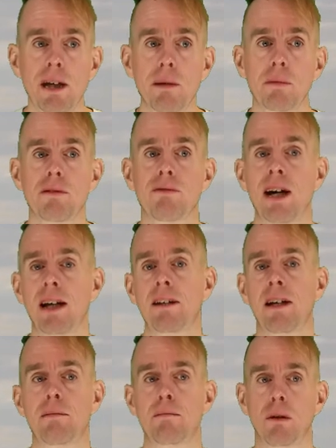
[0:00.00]
to be able to
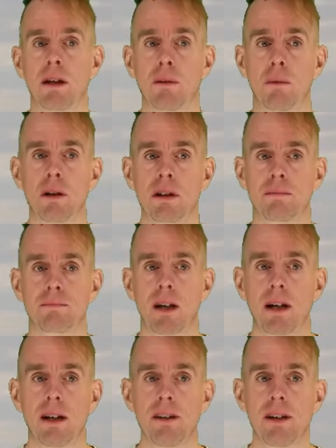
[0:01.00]
validate modelling work,
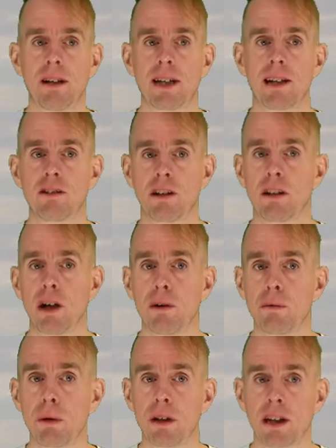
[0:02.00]
either against a
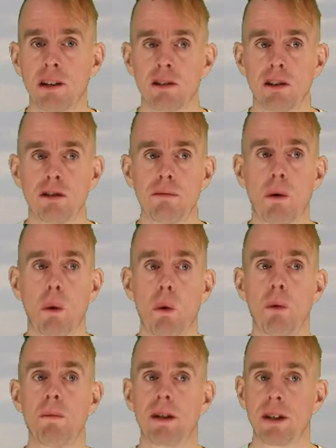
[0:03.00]
known working system
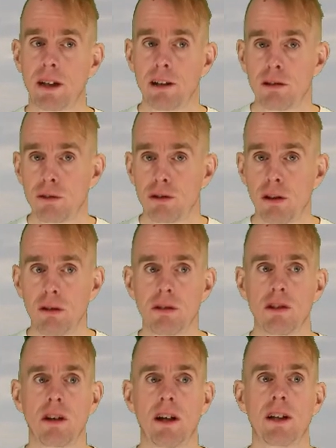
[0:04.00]
or, in the case of a
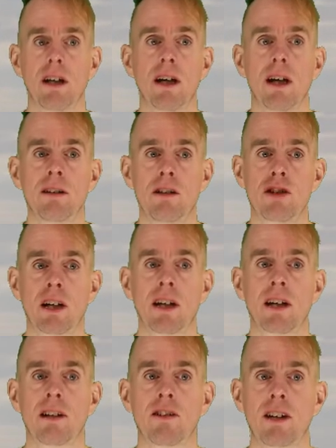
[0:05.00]
student design, to check
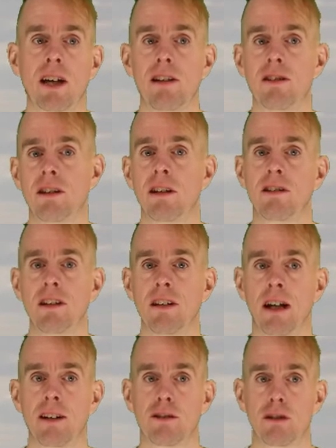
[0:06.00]
against case studies in
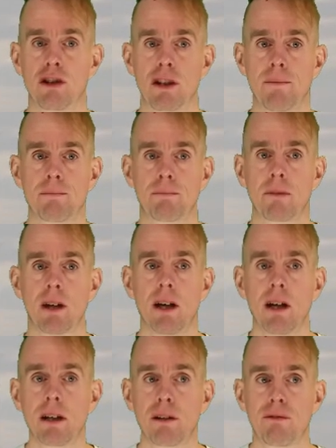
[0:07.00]
the literature.
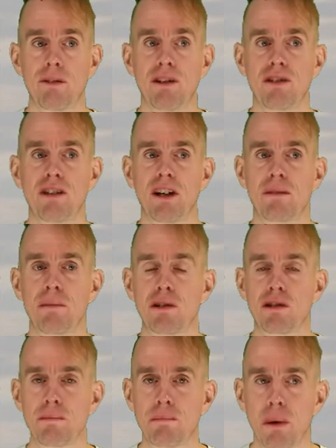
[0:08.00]
The first and
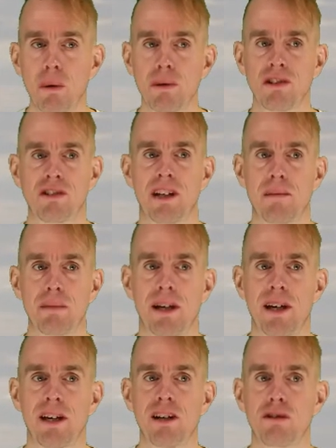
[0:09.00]
most important step
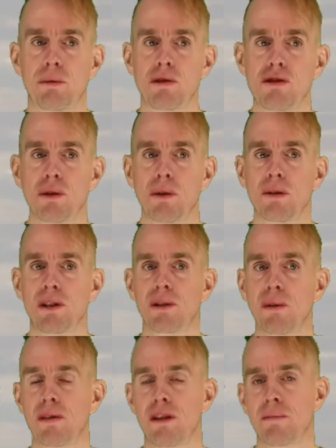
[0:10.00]
is to ensure that
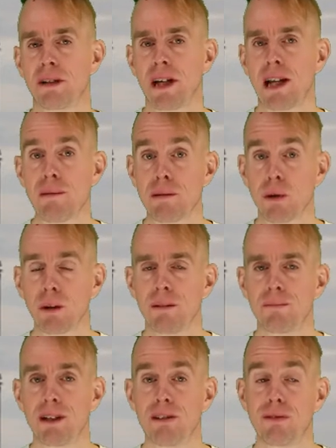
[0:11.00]
your thermodynamic
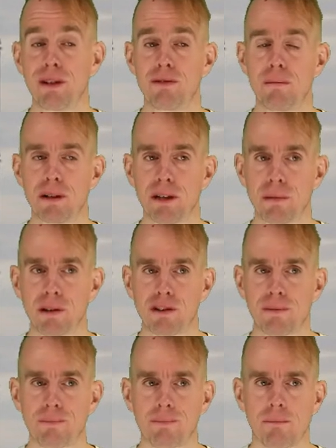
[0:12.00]
model is fit for
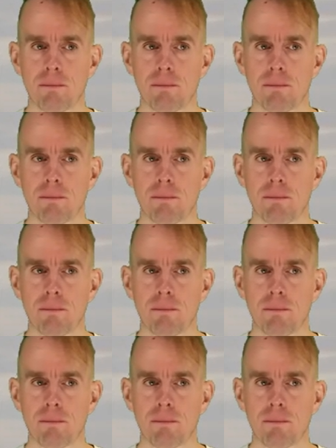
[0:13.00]
purpose.